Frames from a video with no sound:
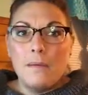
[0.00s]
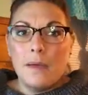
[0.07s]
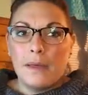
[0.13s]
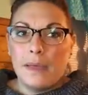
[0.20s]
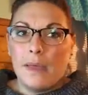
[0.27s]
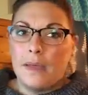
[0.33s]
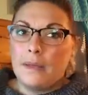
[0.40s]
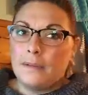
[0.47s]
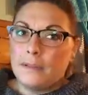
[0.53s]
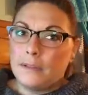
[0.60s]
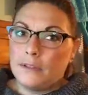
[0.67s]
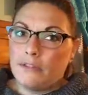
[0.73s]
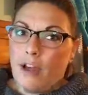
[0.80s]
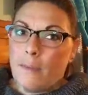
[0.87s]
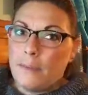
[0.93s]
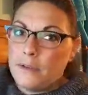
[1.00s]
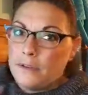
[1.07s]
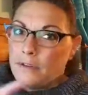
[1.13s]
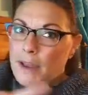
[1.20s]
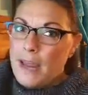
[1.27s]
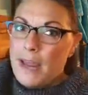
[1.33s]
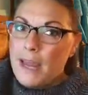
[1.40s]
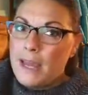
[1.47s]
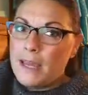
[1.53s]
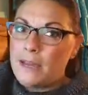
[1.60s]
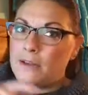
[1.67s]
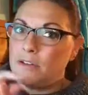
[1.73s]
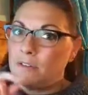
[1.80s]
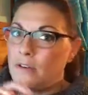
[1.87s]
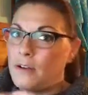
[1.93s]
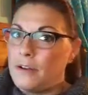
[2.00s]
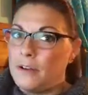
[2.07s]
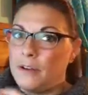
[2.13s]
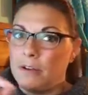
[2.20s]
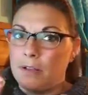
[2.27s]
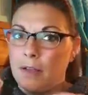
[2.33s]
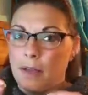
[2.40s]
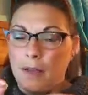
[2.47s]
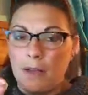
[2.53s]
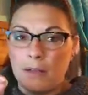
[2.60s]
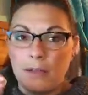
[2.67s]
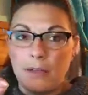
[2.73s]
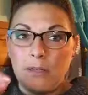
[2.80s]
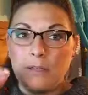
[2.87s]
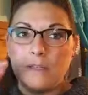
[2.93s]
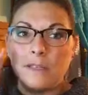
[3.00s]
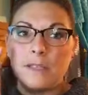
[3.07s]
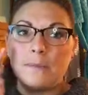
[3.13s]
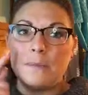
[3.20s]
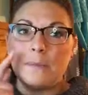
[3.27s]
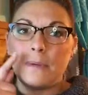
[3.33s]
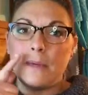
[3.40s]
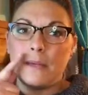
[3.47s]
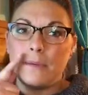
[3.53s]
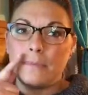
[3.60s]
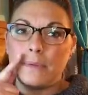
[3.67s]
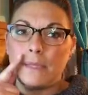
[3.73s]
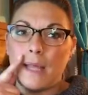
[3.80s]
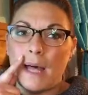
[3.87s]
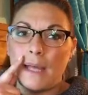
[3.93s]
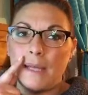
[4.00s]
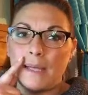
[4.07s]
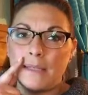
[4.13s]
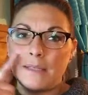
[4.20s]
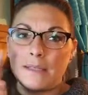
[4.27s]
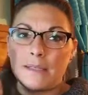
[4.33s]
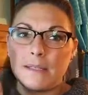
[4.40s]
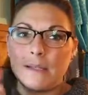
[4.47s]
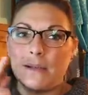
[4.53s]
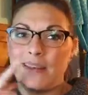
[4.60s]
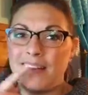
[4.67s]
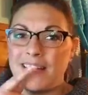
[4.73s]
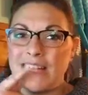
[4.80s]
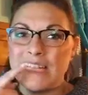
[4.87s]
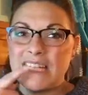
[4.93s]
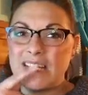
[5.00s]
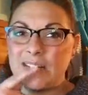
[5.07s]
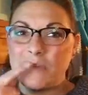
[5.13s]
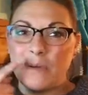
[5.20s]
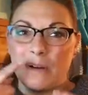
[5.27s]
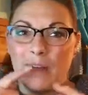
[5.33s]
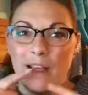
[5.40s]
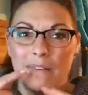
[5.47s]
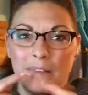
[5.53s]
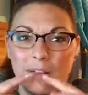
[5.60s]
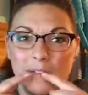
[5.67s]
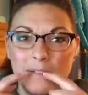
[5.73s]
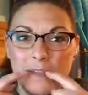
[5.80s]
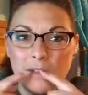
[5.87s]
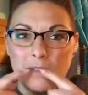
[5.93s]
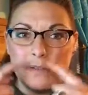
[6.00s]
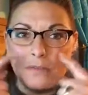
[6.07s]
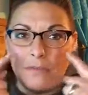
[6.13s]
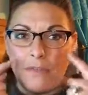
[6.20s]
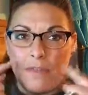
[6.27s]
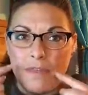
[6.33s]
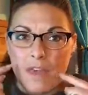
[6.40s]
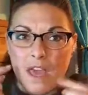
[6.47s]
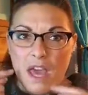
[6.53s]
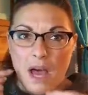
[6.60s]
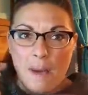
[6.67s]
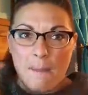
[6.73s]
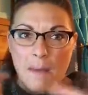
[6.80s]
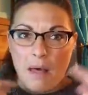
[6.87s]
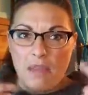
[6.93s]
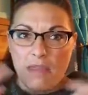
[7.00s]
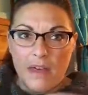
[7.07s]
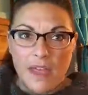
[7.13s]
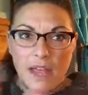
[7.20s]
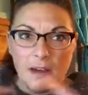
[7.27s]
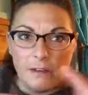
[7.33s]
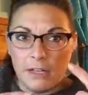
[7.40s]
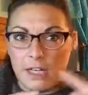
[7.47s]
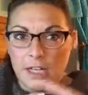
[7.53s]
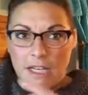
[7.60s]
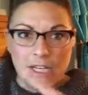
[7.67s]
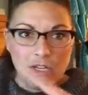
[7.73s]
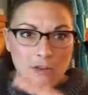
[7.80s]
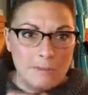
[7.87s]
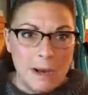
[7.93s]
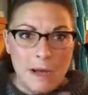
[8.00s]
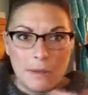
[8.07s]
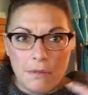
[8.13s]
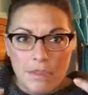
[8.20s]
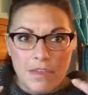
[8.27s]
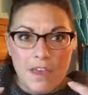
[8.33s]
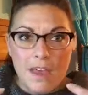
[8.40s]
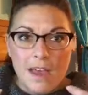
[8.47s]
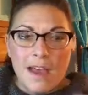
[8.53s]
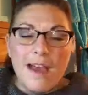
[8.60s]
Again, little drop in your hand or on a Q-tip and apply it to wherever the tooth, the gum, the area in your mouth